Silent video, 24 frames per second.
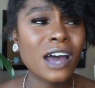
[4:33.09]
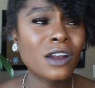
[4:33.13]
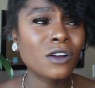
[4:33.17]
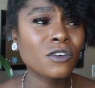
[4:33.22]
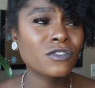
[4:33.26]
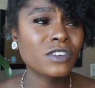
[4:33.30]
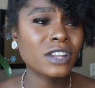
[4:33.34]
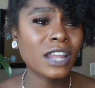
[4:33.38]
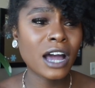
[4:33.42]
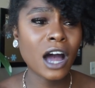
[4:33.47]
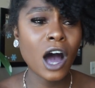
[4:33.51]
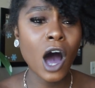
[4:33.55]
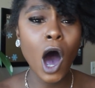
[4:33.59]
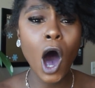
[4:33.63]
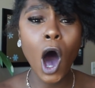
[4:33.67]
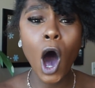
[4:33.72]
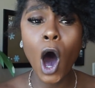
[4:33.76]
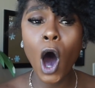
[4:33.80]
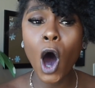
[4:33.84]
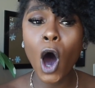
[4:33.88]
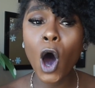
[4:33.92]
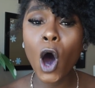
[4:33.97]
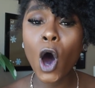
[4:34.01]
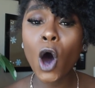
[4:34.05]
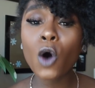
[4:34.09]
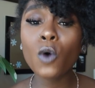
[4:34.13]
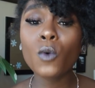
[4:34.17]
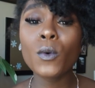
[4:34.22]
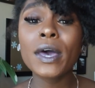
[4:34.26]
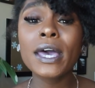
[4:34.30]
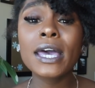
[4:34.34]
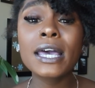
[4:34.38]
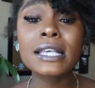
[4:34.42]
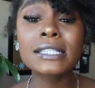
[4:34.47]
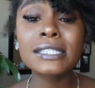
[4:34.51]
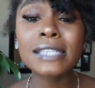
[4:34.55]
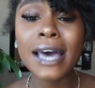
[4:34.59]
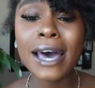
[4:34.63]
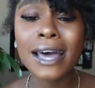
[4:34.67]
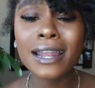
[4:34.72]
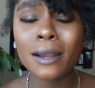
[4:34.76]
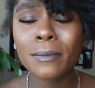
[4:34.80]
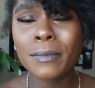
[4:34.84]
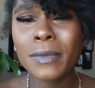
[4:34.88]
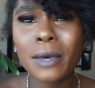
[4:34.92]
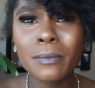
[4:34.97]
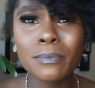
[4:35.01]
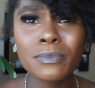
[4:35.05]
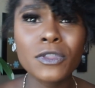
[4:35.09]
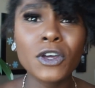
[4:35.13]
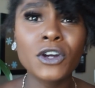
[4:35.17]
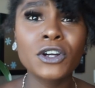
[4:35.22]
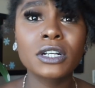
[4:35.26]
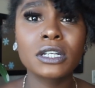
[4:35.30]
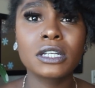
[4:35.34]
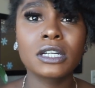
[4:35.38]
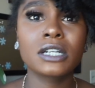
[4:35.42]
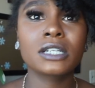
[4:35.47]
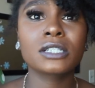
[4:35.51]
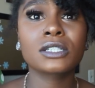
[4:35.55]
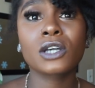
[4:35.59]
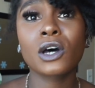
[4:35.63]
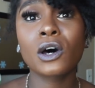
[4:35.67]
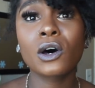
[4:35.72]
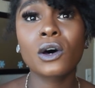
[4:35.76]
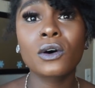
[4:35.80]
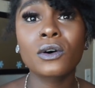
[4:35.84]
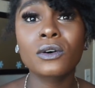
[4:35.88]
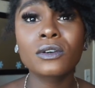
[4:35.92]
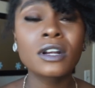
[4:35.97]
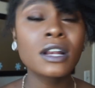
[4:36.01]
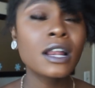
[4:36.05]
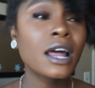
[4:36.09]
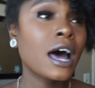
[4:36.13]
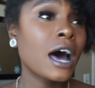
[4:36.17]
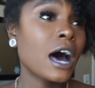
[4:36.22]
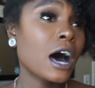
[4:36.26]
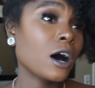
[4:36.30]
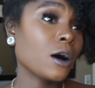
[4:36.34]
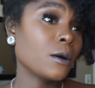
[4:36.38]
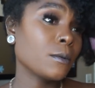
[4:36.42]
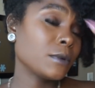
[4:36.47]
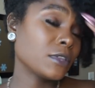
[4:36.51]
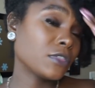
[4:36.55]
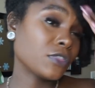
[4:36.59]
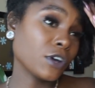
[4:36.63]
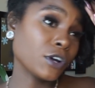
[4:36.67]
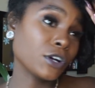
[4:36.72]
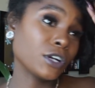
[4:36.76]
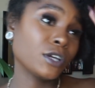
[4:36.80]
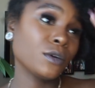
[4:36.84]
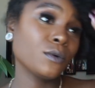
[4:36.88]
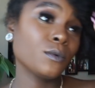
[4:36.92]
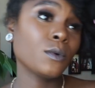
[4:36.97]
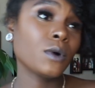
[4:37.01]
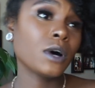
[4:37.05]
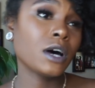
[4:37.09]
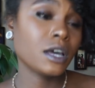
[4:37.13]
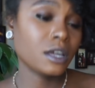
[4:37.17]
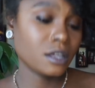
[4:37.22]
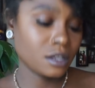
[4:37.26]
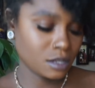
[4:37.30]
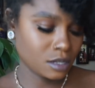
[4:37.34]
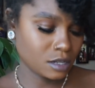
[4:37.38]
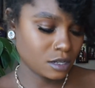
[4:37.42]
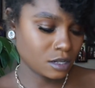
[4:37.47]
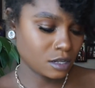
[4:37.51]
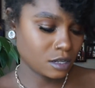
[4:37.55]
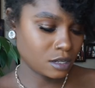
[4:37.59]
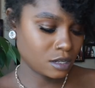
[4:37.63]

I don't feel like I always had it. I mean, I'm 30 years old. I'll be 31.